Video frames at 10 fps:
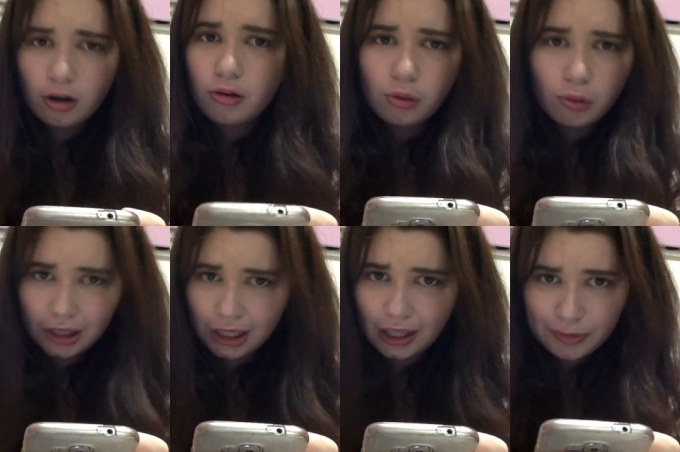Oh
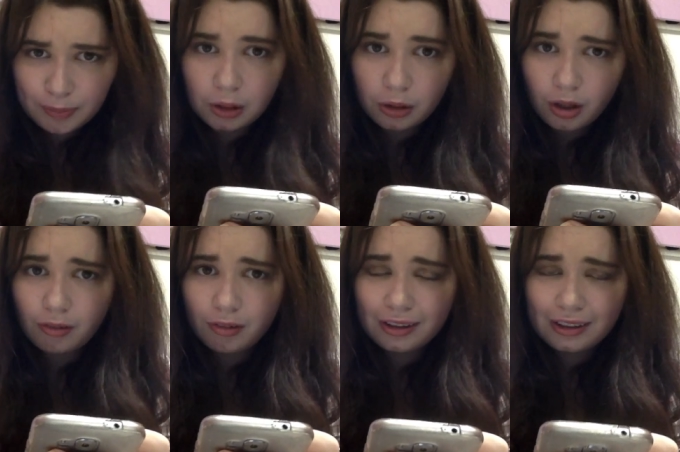lordy has been a
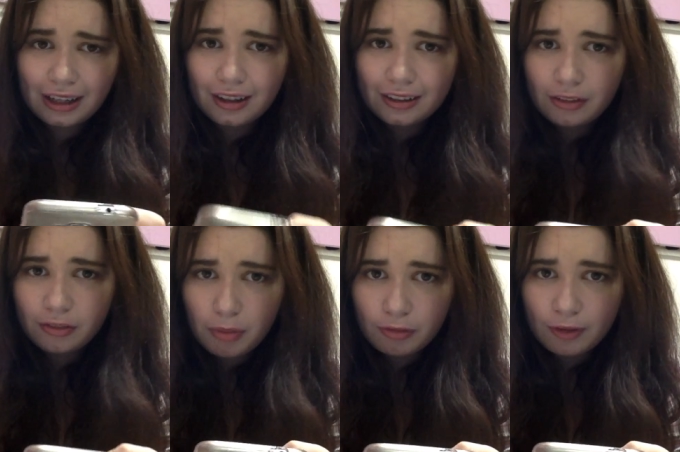long one and I got that
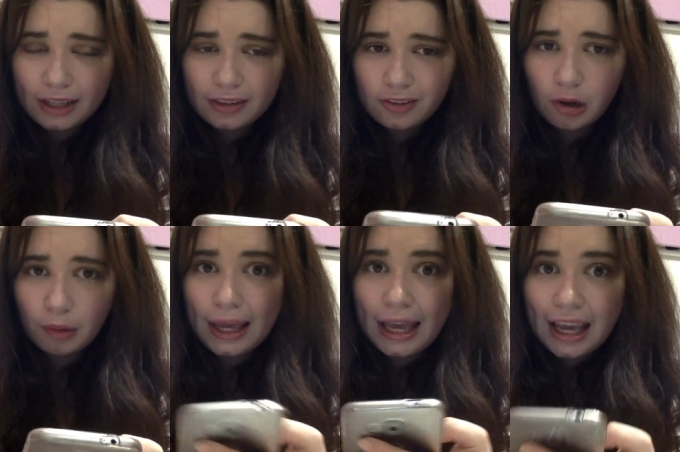from a friend, so
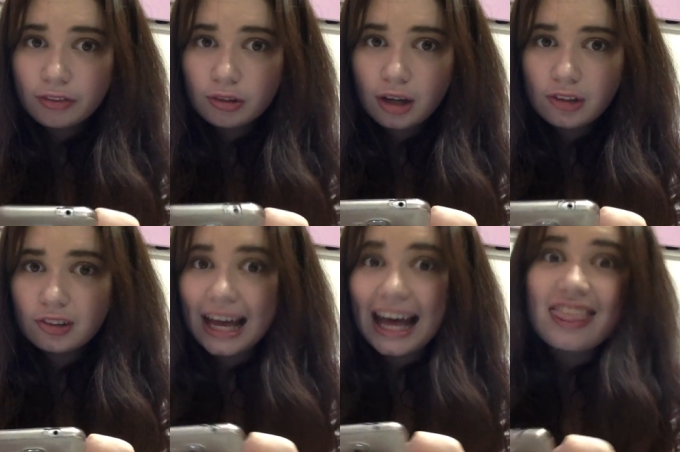if you're watching
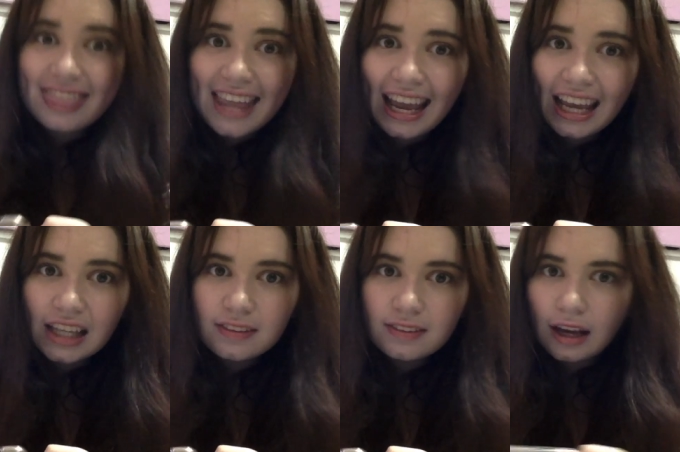that,
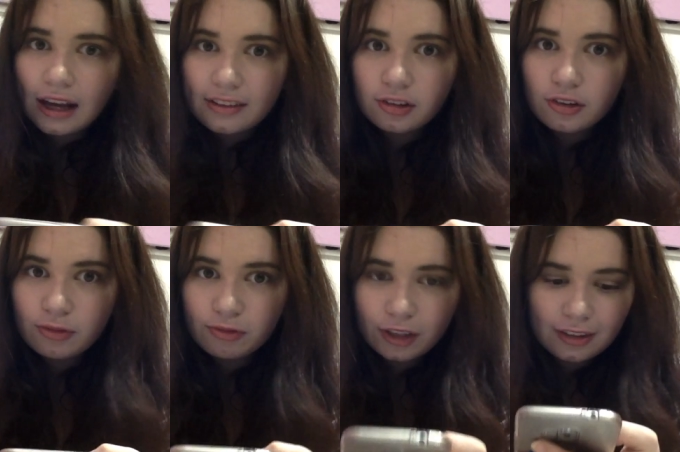thanks. I still
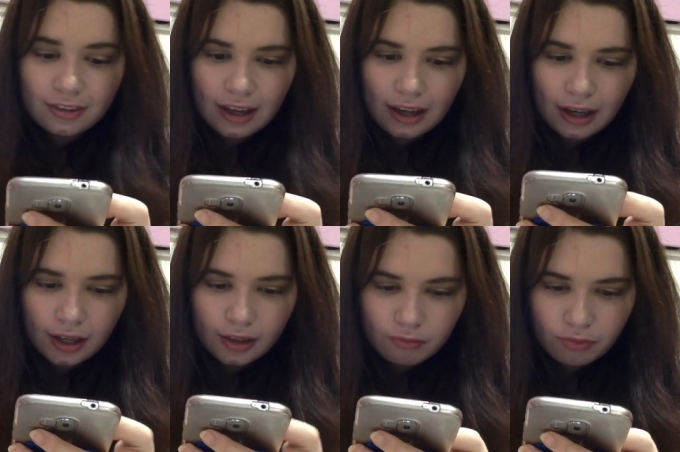freaking say it.